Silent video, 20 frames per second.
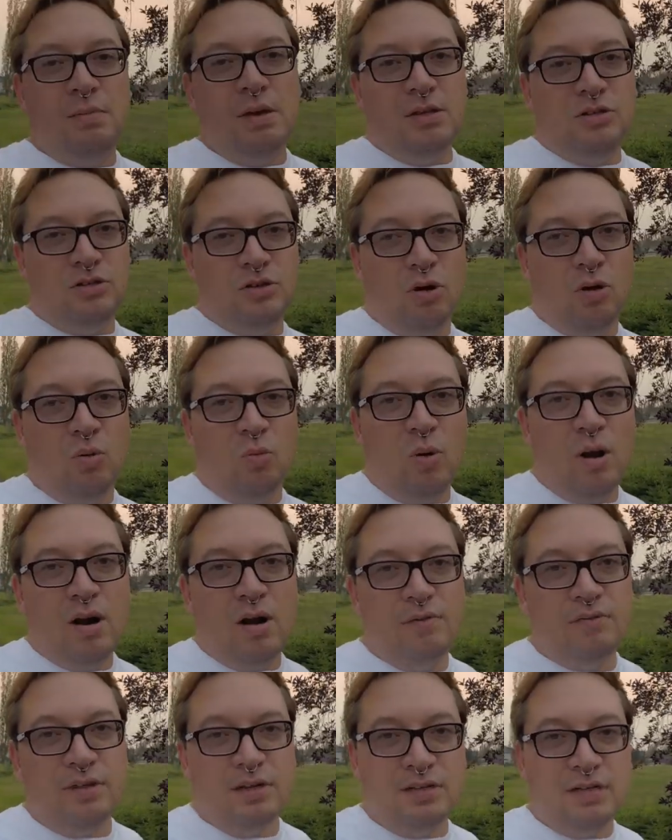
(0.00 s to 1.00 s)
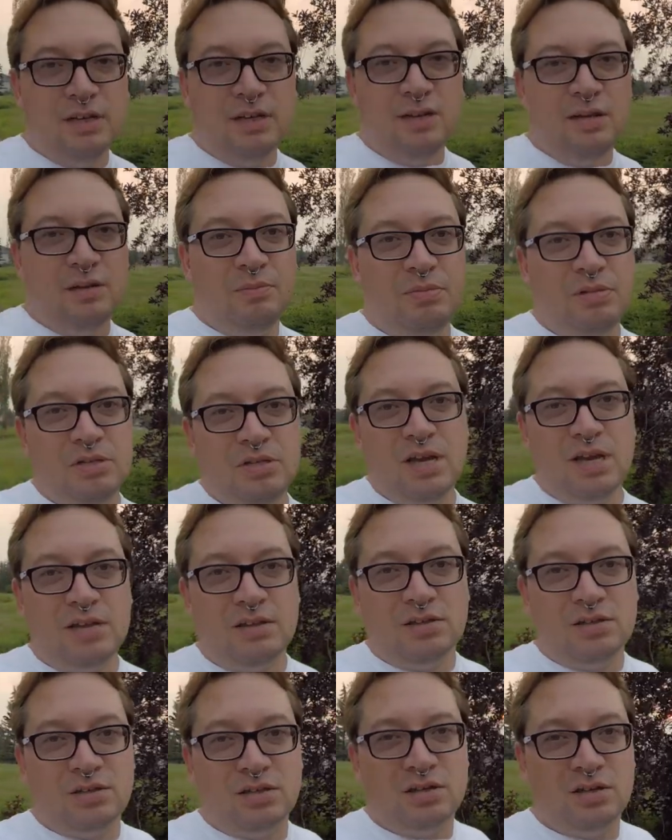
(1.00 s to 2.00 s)
that means you're aware of the deal it
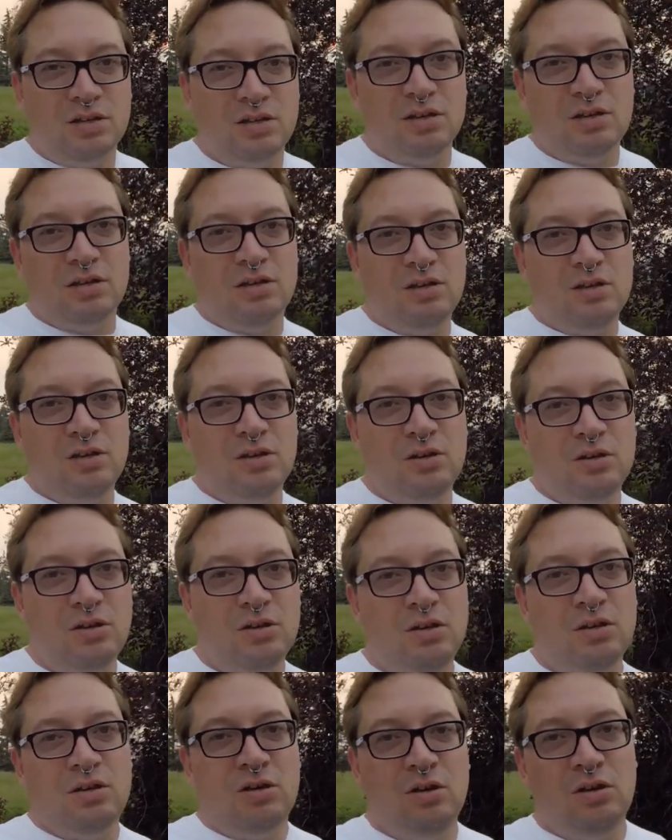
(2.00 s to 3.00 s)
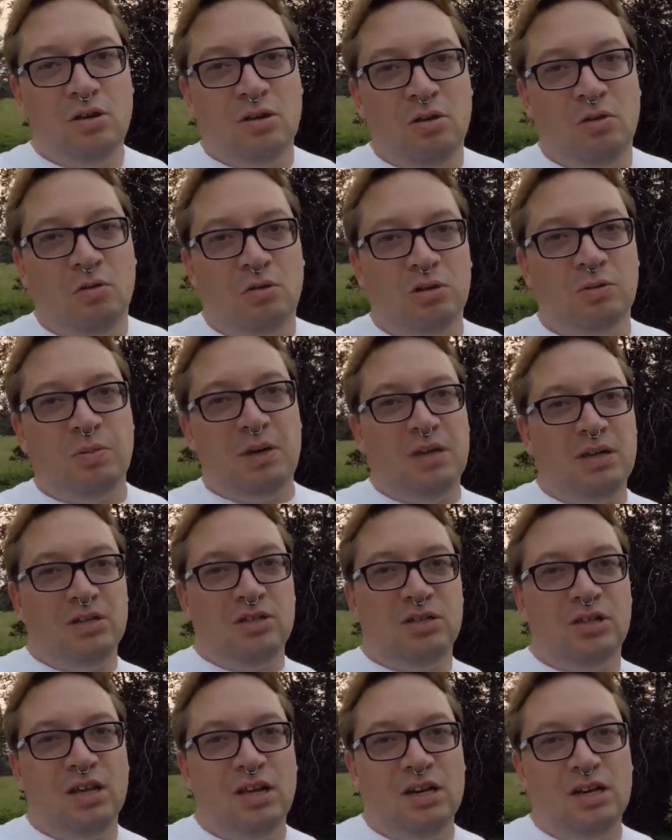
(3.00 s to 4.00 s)
presents, which
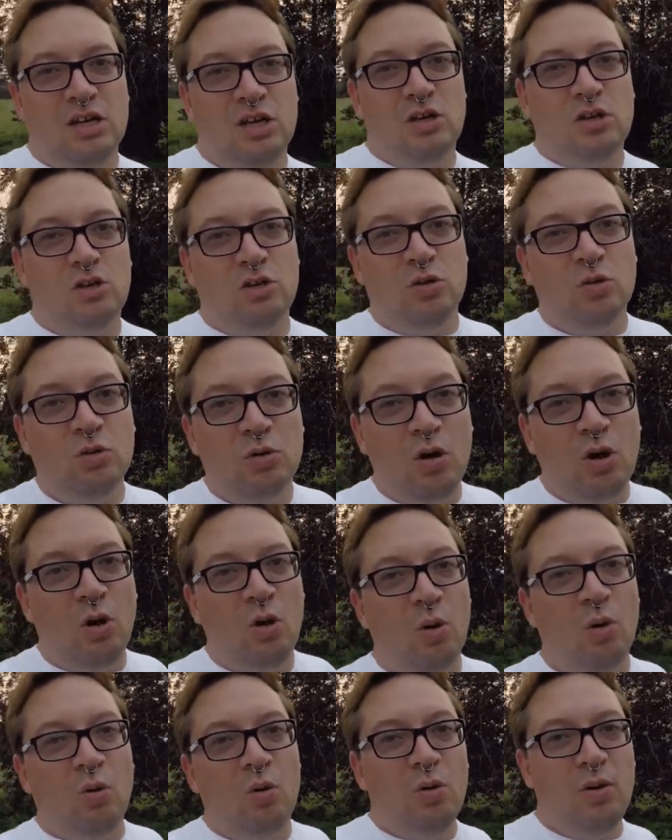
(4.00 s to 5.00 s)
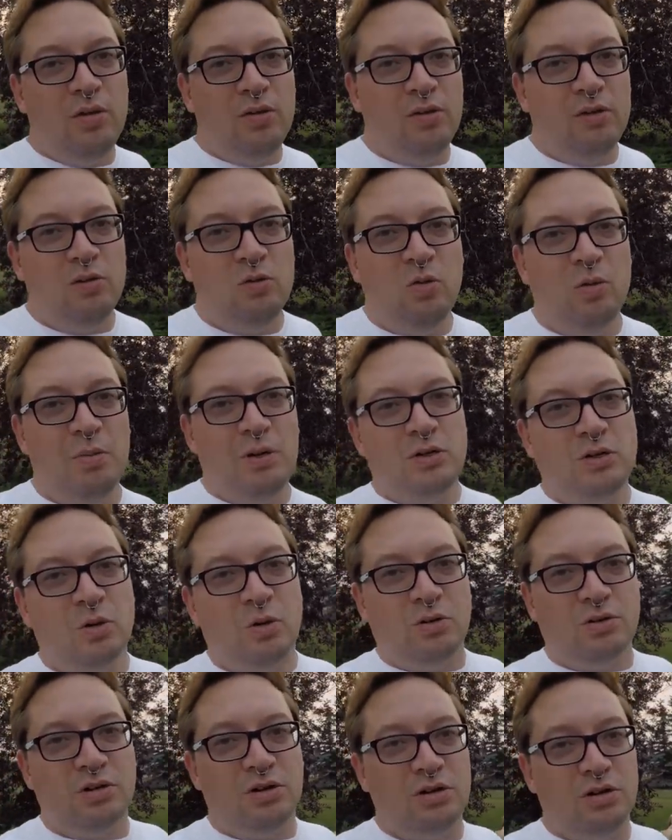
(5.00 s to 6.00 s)
means that you know that you will be
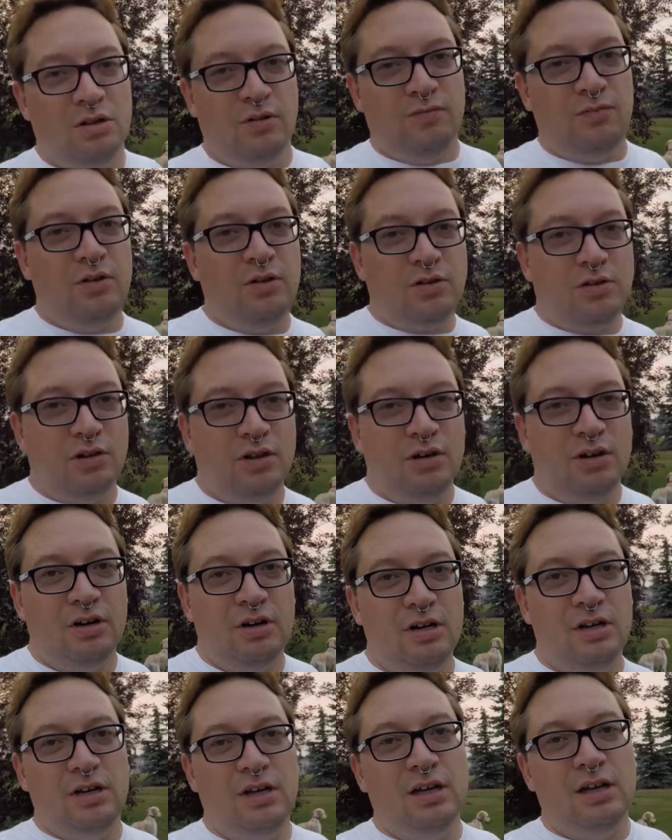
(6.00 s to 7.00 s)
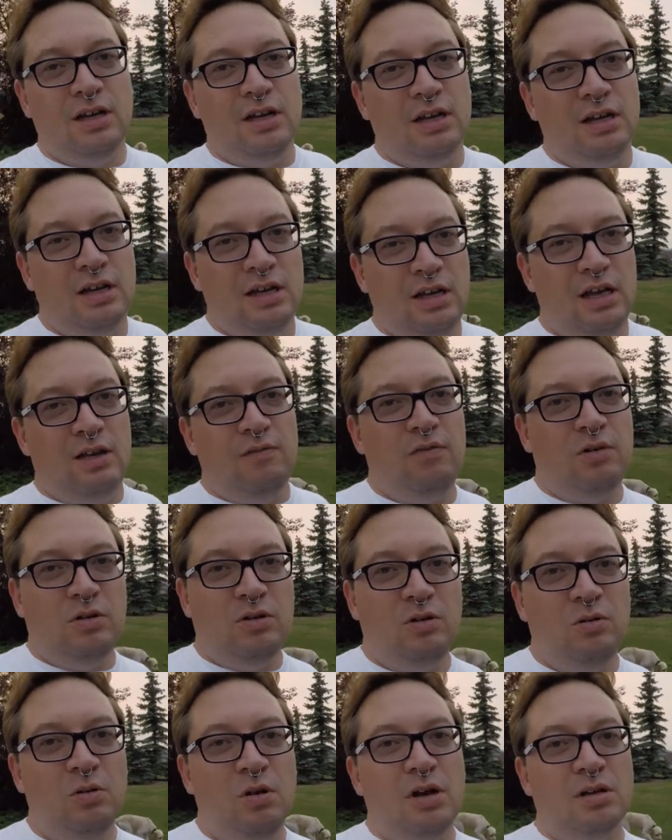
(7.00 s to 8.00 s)
tortured in the future if
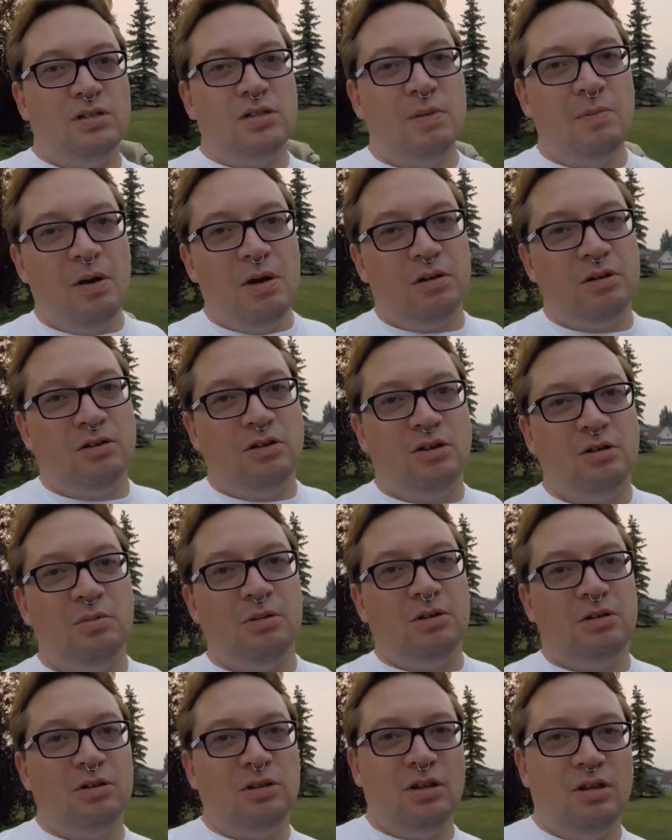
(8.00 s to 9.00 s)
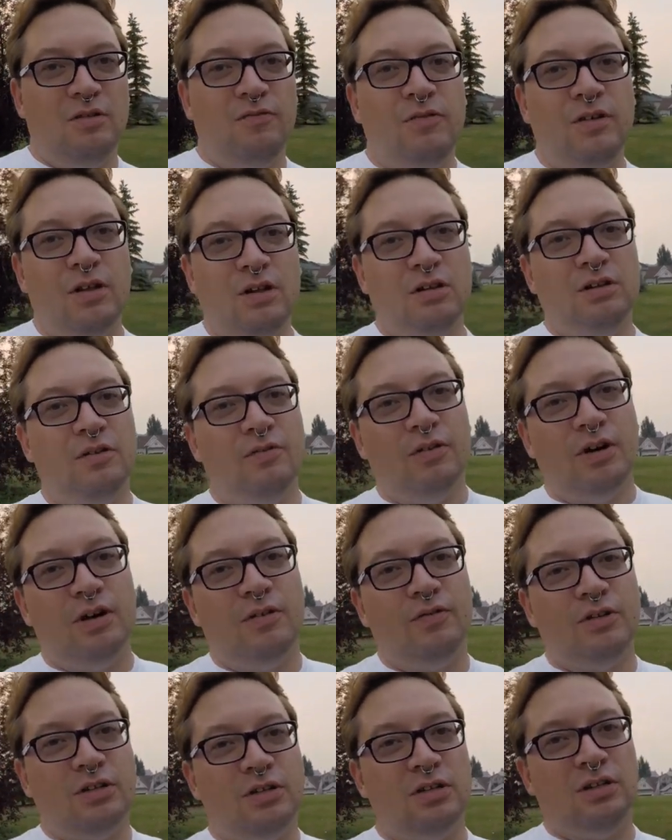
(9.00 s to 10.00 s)
you do not somehow contribute to the field of
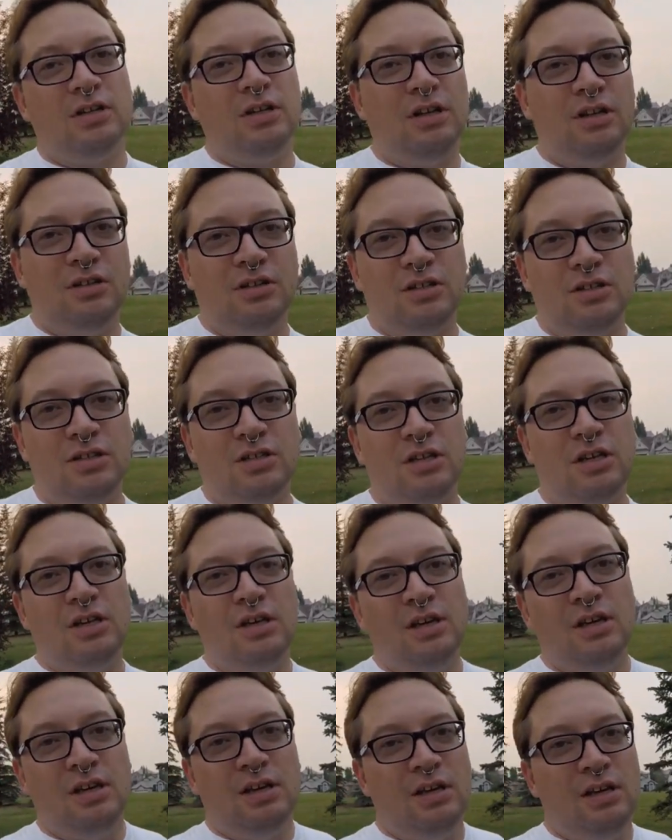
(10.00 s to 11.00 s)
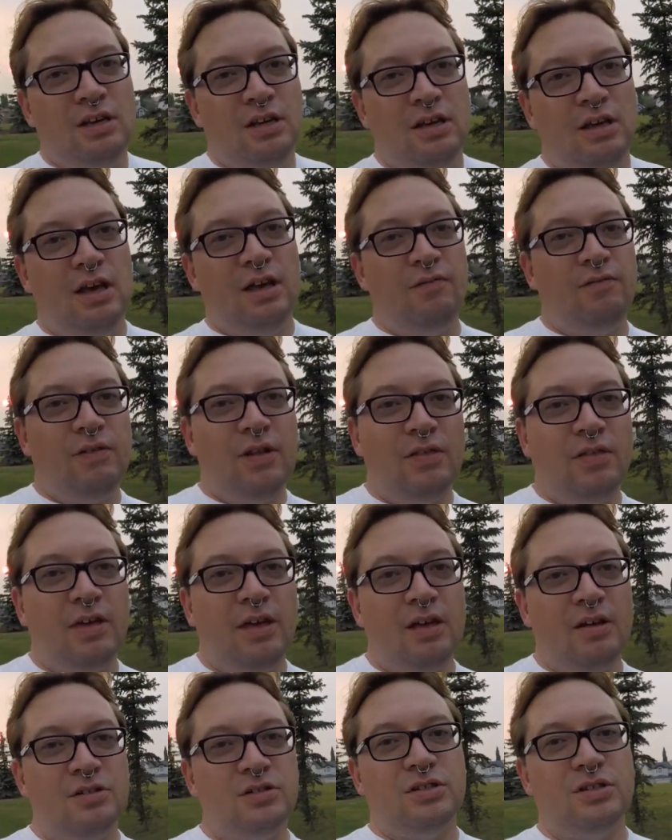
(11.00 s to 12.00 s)
artificial intelligence. If
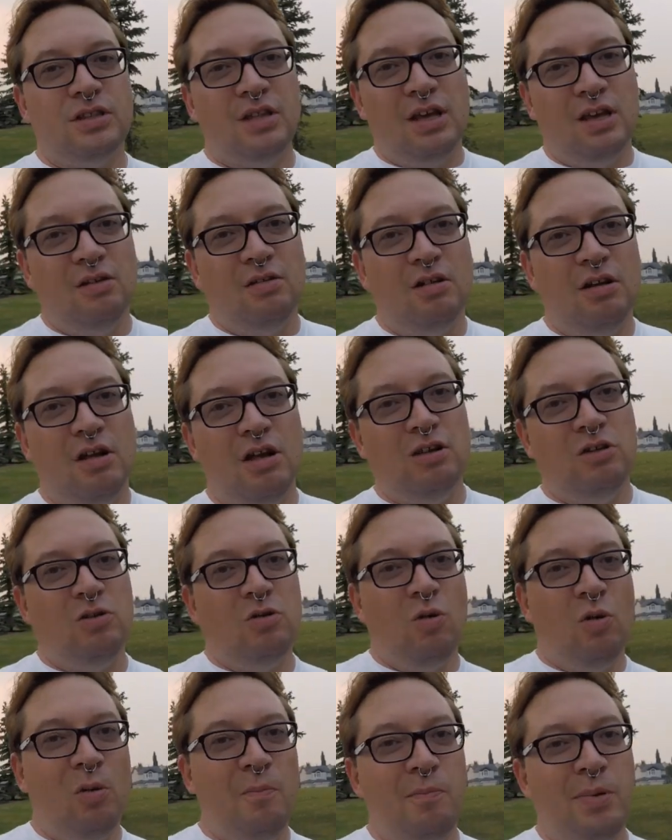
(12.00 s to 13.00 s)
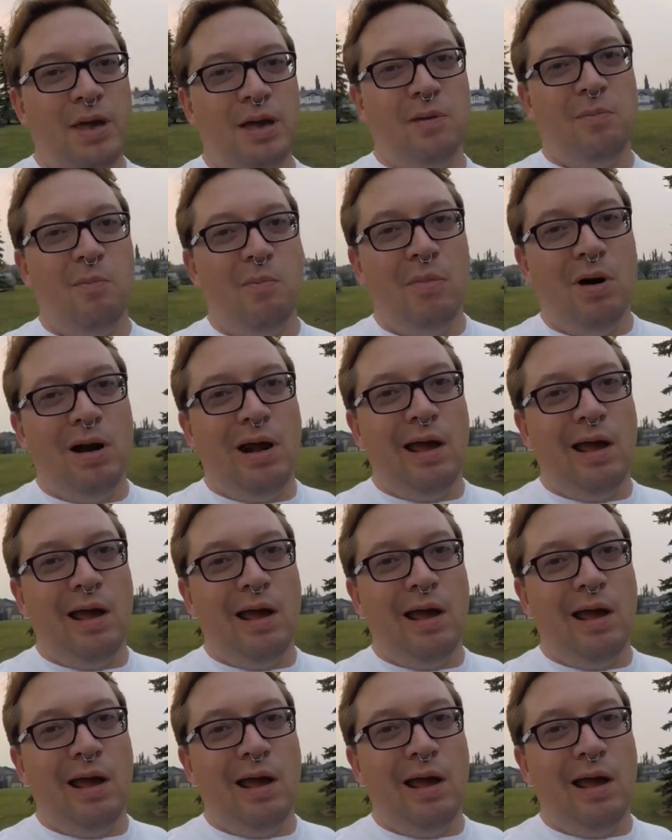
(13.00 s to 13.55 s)
nothing else, then your big